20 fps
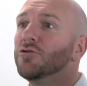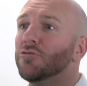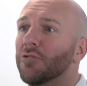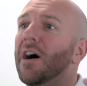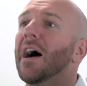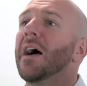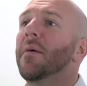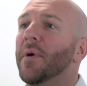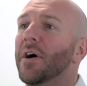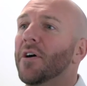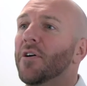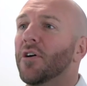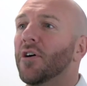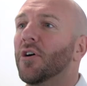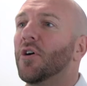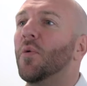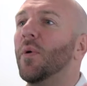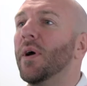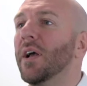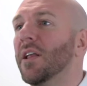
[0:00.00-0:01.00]
dry my
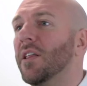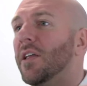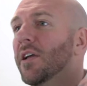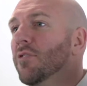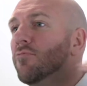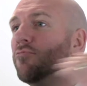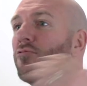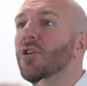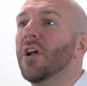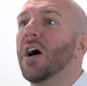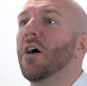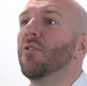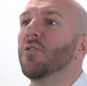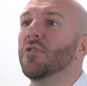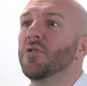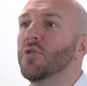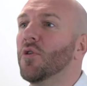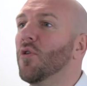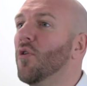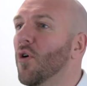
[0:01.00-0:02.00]
hair quickly and run
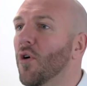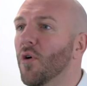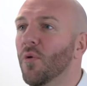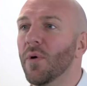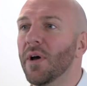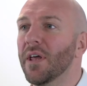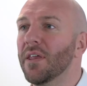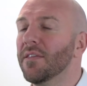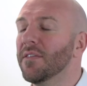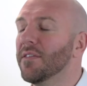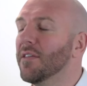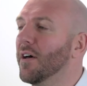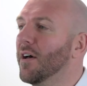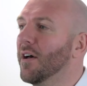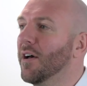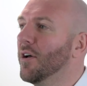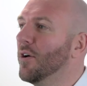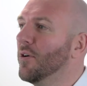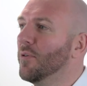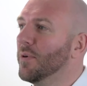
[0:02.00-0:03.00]
out the door with
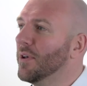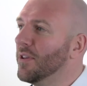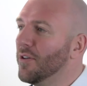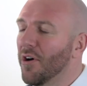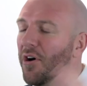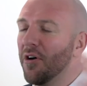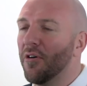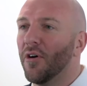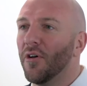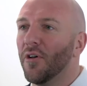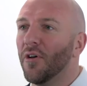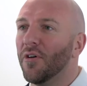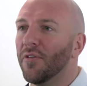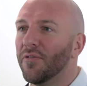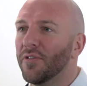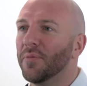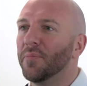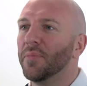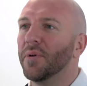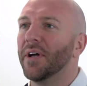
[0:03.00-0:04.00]
hair all
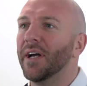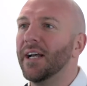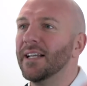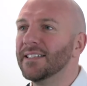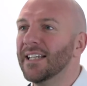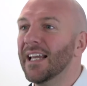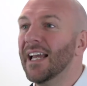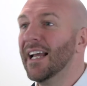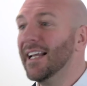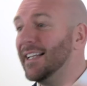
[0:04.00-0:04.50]
over the place.